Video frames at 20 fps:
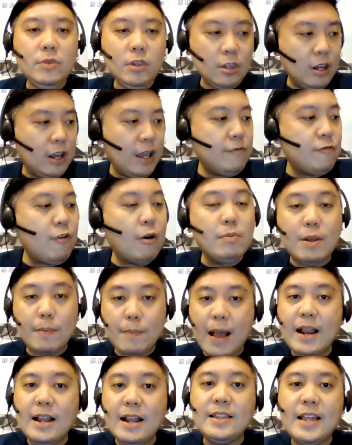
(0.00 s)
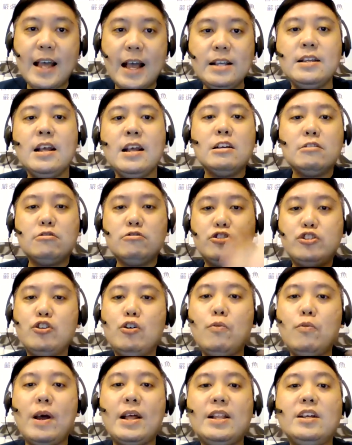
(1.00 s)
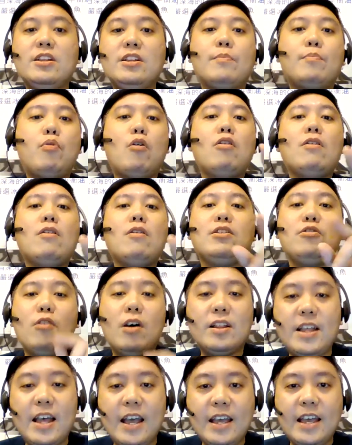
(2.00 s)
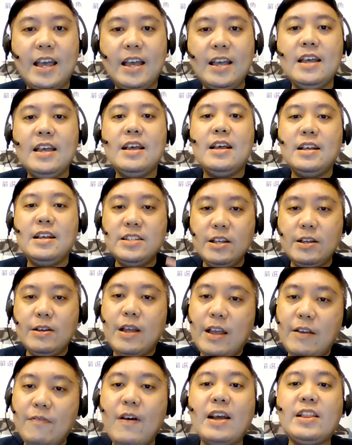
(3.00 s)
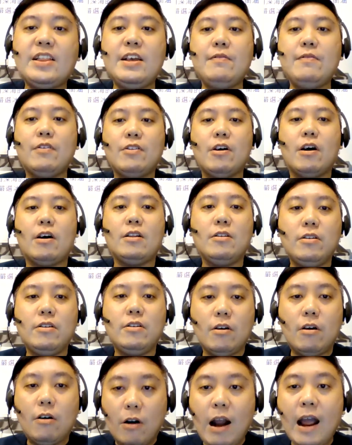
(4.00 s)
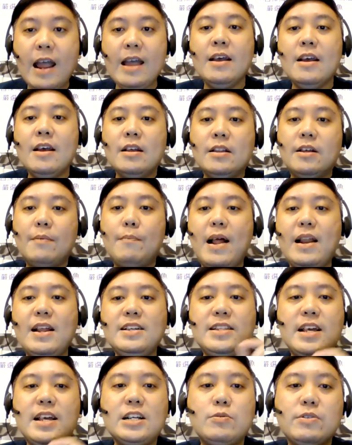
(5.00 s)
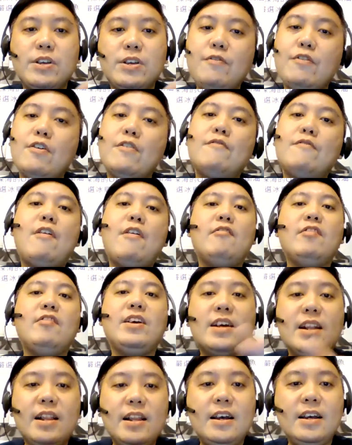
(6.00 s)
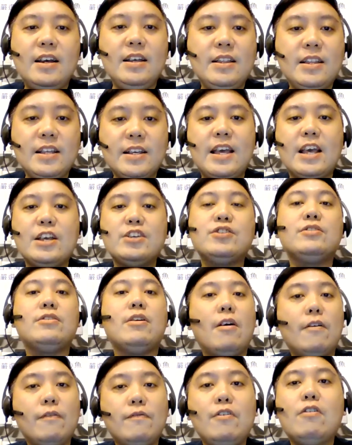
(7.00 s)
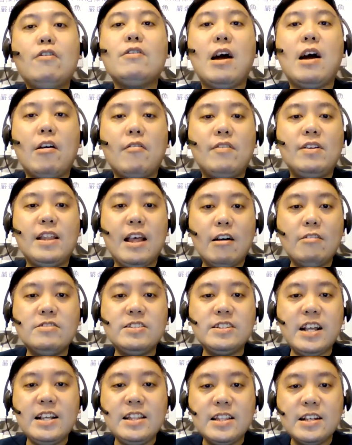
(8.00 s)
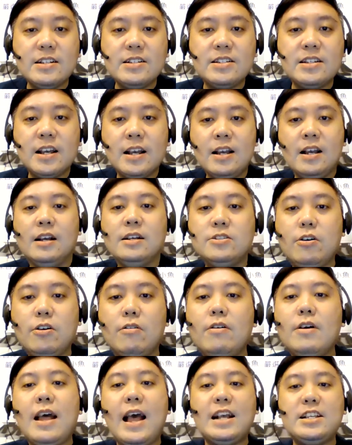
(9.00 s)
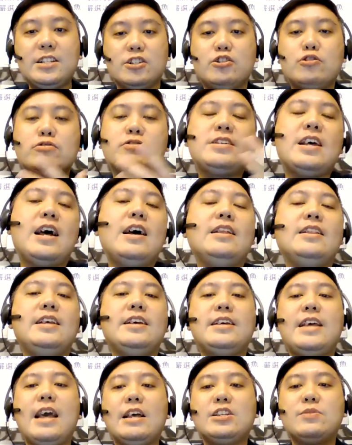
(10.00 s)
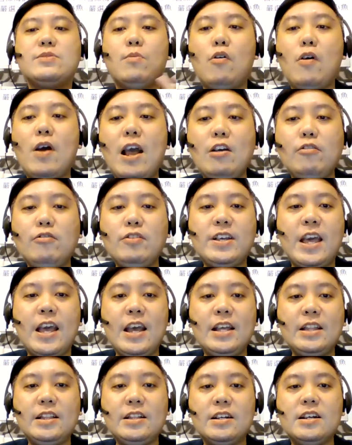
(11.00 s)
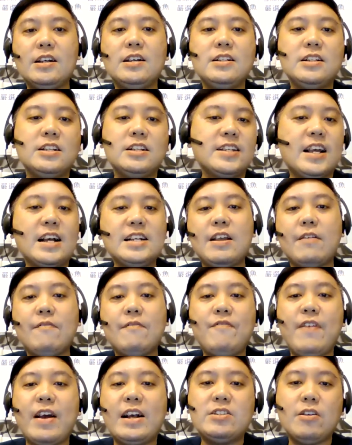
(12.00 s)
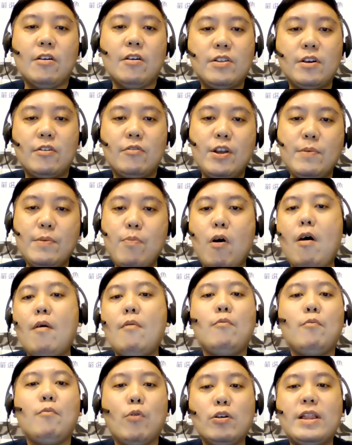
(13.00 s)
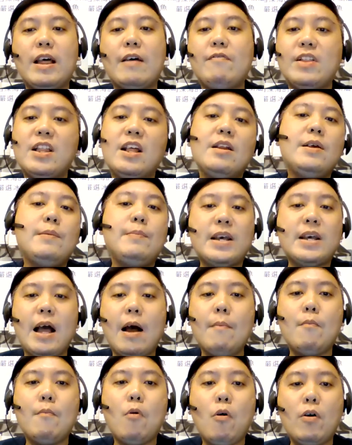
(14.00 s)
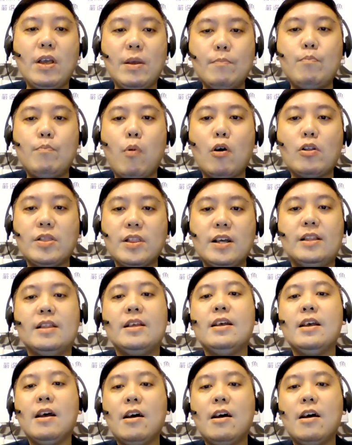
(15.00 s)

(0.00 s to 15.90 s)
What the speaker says: okay, from the balance test to show whether the product you are taking is it effective or not. All right, the balance test will give you a very clear indication of your current health status. So as the society gets more educated, the science and facts of the report will definitely become more important.